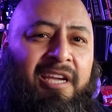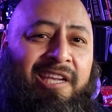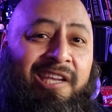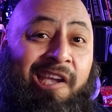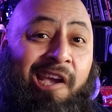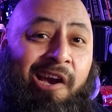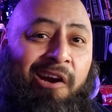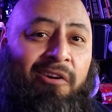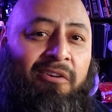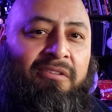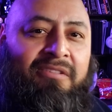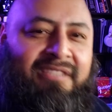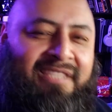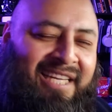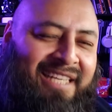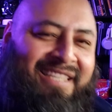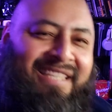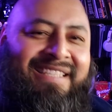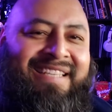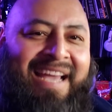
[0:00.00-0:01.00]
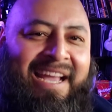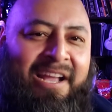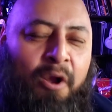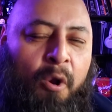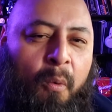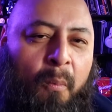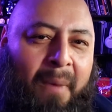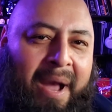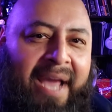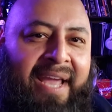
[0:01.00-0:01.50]
Yo, Delta
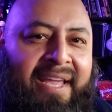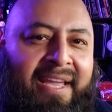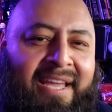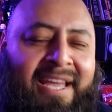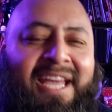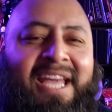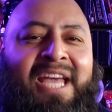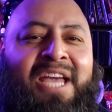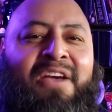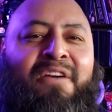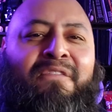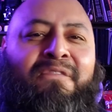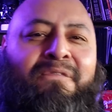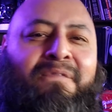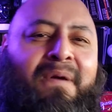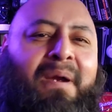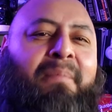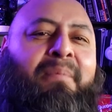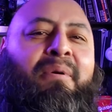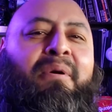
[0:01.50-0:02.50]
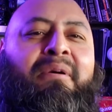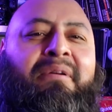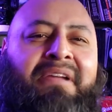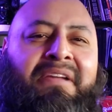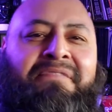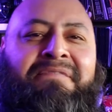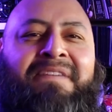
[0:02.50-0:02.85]
Tango Mike, February